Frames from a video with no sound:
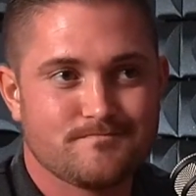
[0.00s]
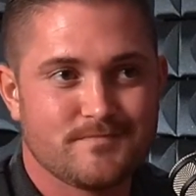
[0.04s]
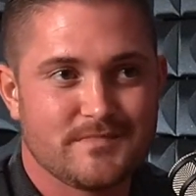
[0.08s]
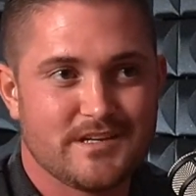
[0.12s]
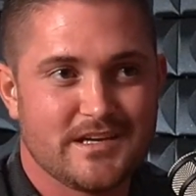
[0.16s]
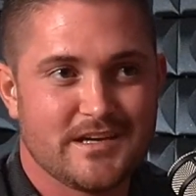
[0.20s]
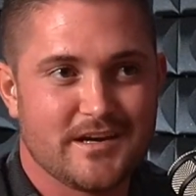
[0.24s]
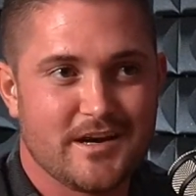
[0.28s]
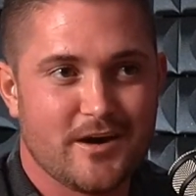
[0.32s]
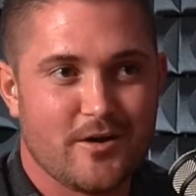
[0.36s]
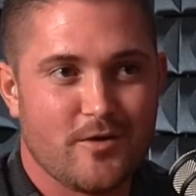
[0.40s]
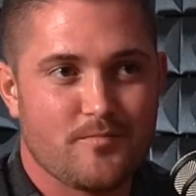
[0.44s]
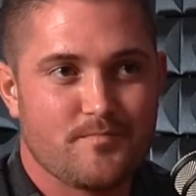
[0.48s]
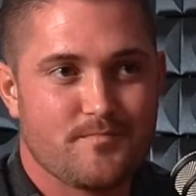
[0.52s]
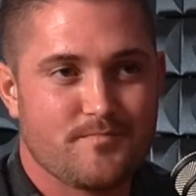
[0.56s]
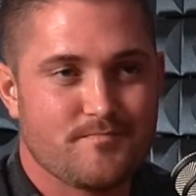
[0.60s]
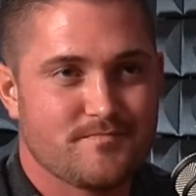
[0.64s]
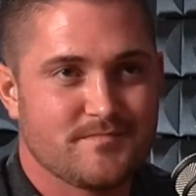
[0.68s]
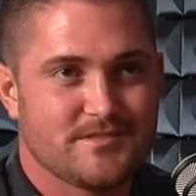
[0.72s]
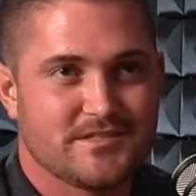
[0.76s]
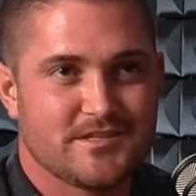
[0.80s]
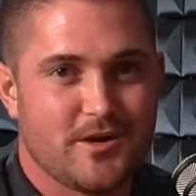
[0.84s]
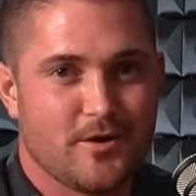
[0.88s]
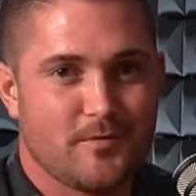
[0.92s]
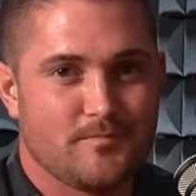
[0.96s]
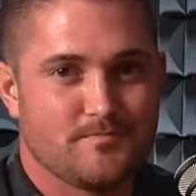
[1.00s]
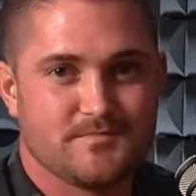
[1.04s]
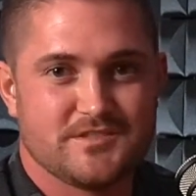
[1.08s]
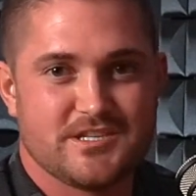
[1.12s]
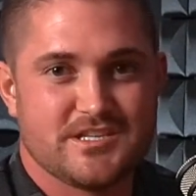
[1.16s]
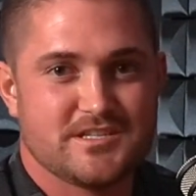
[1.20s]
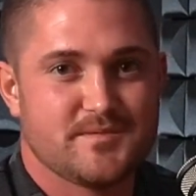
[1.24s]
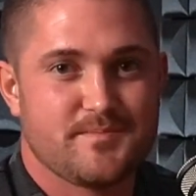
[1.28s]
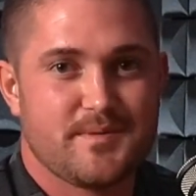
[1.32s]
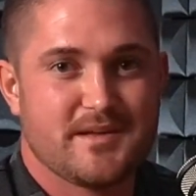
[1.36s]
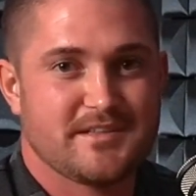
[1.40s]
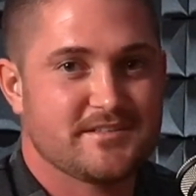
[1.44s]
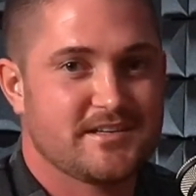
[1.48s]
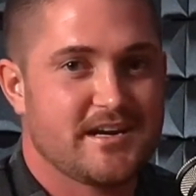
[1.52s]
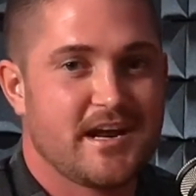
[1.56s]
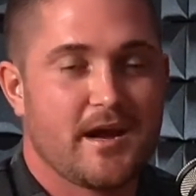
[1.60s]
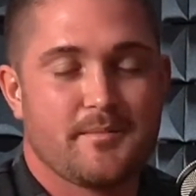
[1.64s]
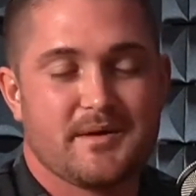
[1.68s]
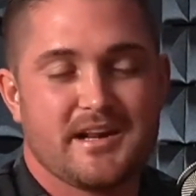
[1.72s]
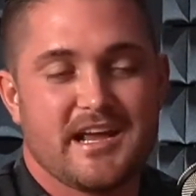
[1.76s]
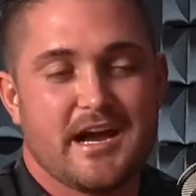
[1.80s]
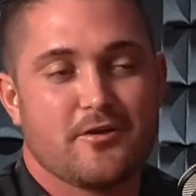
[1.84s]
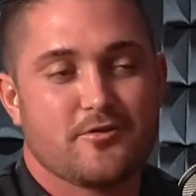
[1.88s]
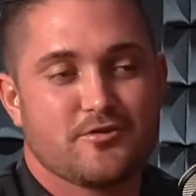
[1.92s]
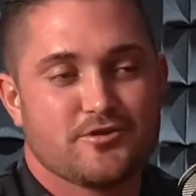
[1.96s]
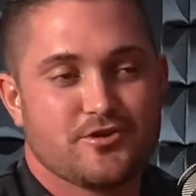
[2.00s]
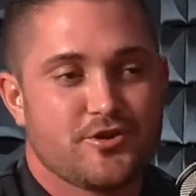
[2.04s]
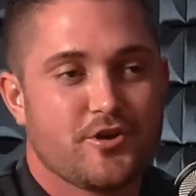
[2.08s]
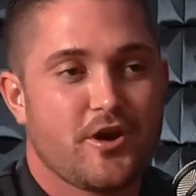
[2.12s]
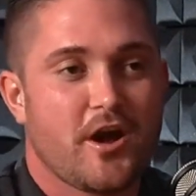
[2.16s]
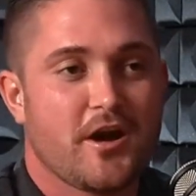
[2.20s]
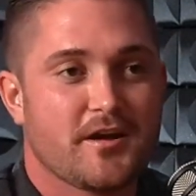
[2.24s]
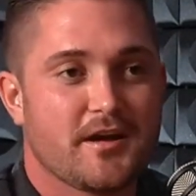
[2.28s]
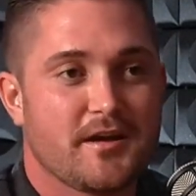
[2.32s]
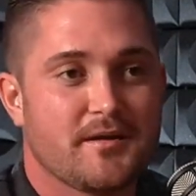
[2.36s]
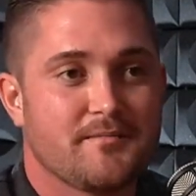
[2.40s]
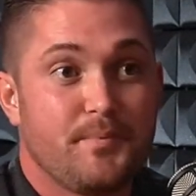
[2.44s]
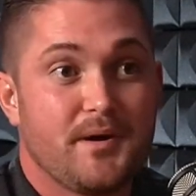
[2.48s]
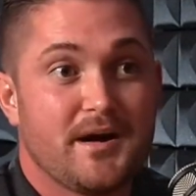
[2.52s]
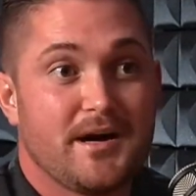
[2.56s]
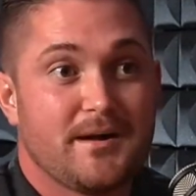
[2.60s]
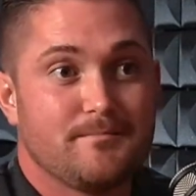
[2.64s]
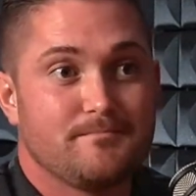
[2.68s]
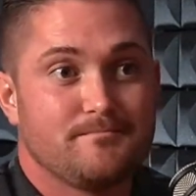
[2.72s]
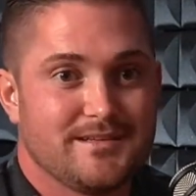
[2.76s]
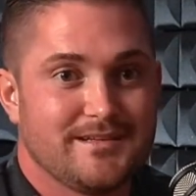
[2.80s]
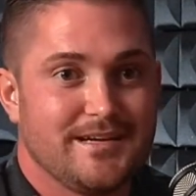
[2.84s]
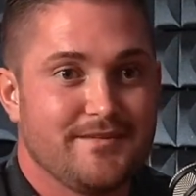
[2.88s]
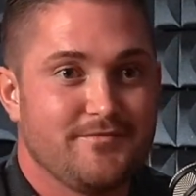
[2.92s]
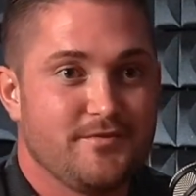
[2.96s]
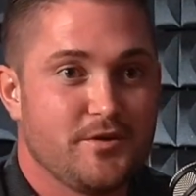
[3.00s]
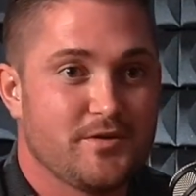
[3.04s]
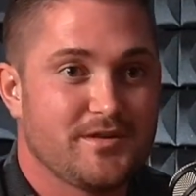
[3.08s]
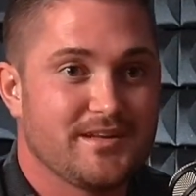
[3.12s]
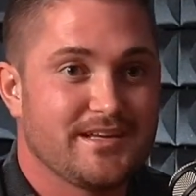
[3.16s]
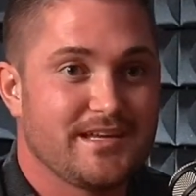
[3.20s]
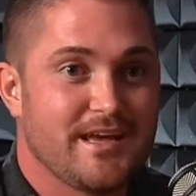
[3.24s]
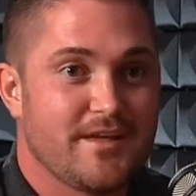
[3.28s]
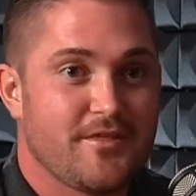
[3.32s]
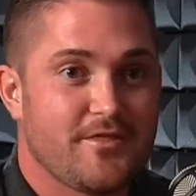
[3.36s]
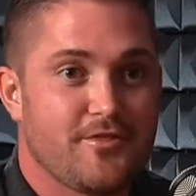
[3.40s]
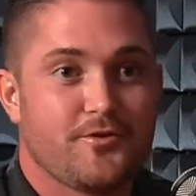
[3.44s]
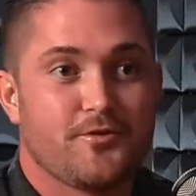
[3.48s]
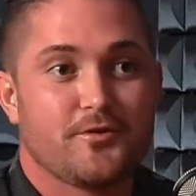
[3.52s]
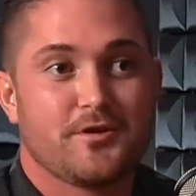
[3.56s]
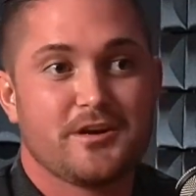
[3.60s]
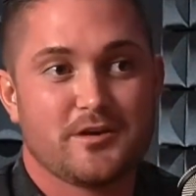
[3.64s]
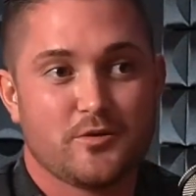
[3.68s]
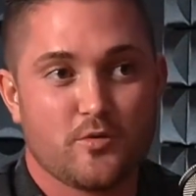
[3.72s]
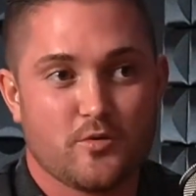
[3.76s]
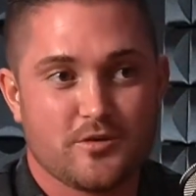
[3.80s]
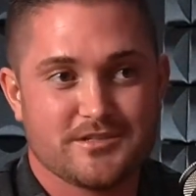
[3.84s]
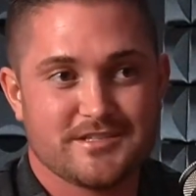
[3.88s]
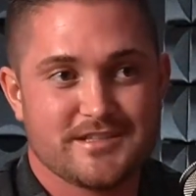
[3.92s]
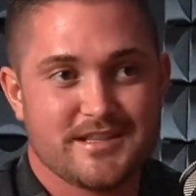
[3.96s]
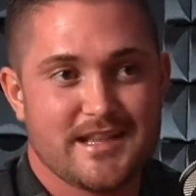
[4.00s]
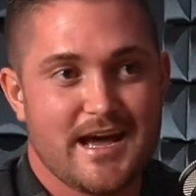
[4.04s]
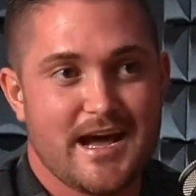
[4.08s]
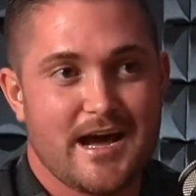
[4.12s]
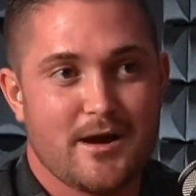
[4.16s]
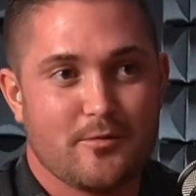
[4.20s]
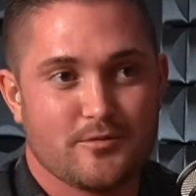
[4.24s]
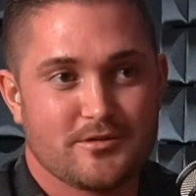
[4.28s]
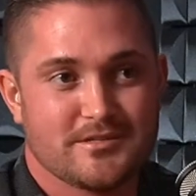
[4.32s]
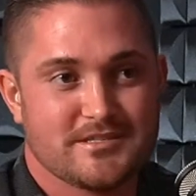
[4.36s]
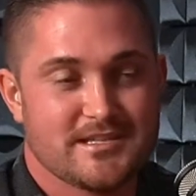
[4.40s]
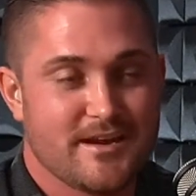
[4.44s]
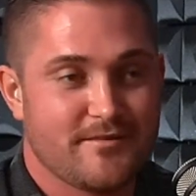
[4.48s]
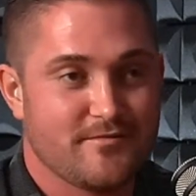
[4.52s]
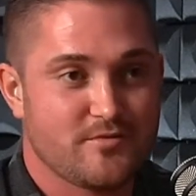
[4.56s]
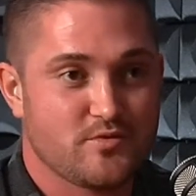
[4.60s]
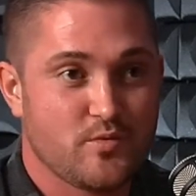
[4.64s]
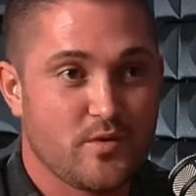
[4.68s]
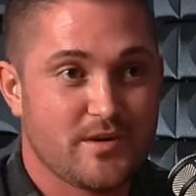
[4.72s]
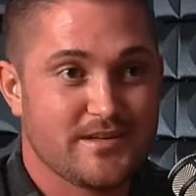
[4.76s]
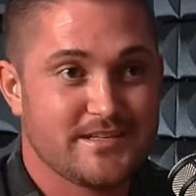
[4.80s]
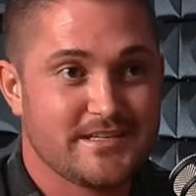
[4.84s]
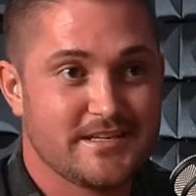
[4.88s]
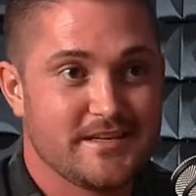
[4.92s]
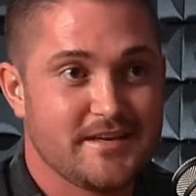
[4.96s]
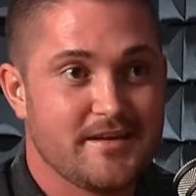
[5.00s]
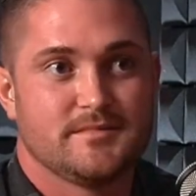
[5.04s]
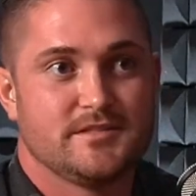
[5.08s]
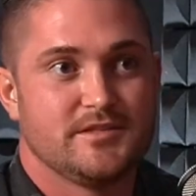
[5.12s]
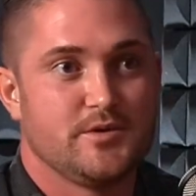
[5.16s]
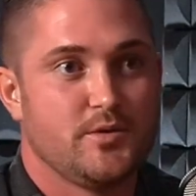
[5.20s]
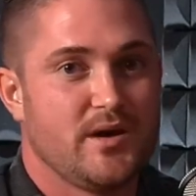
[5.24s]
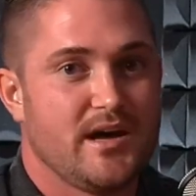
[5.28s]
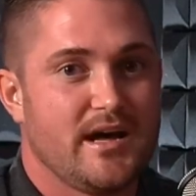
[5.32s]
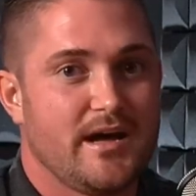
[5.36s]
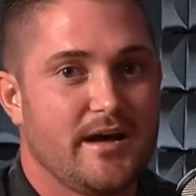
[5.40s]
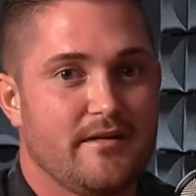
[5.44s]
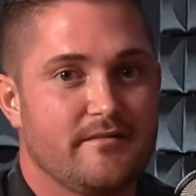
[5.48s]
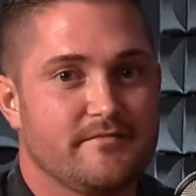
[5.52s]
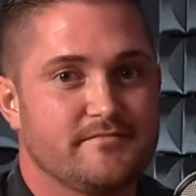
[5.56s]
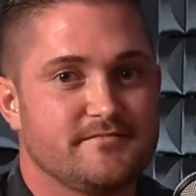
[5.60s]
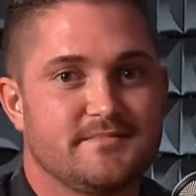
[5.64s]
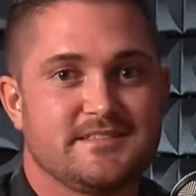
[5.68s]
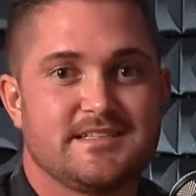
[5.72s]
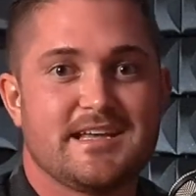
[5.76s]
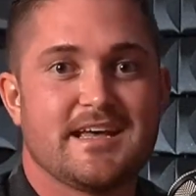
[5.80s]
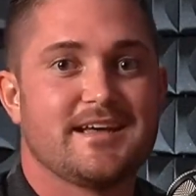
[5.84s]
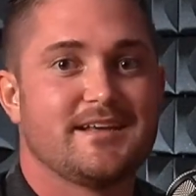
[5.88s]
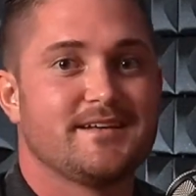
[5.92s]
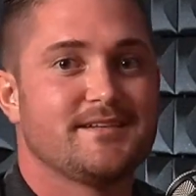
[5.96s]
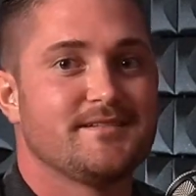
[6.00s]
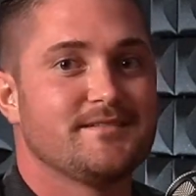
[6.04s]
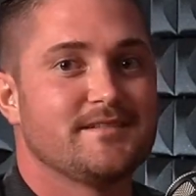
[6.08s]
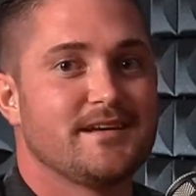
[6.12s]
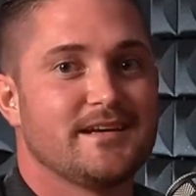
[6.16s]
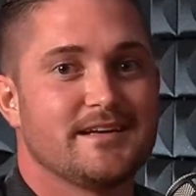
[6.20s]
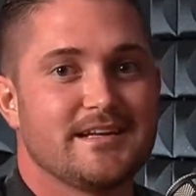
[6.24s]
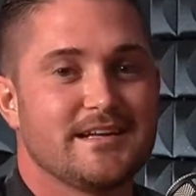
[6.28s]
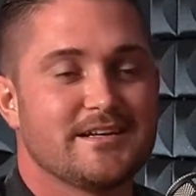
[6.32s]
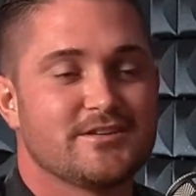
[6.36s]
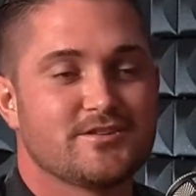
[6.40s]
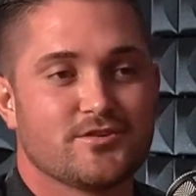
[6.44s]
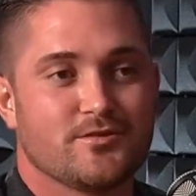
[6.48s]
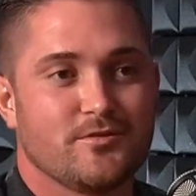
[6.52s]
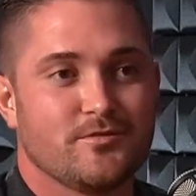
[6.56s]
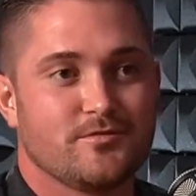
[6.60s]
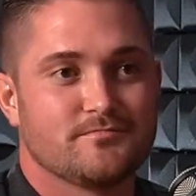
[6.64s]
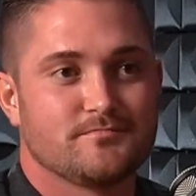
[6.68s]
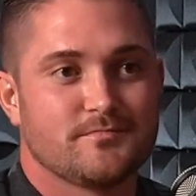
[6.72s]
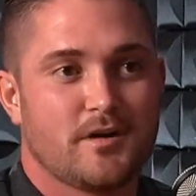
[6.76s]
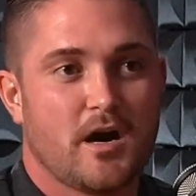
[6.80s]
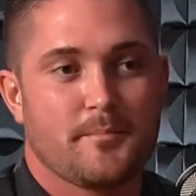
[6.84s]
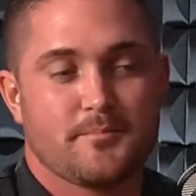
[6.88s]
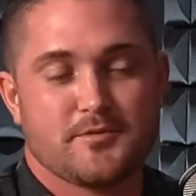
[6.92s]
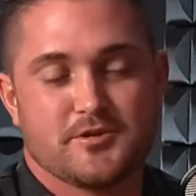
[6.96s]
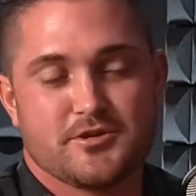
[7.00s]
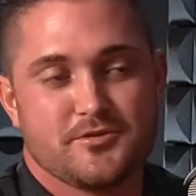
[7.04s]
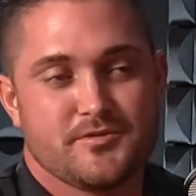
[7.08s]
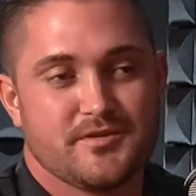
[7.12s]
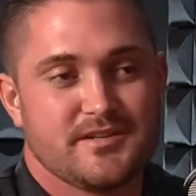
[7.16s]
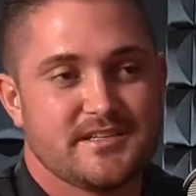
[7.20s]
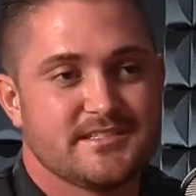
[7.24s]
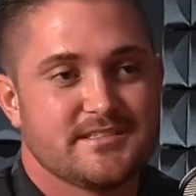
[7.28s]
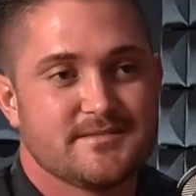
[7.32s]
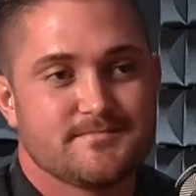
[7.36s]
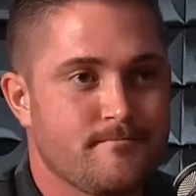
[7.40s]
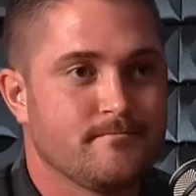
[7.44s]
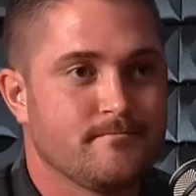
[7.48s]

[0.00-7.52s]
You know, so just depends on how many hours you're knocking. But if you can get 30 doors in that hour instead of 20, you have 10 additional opportunities.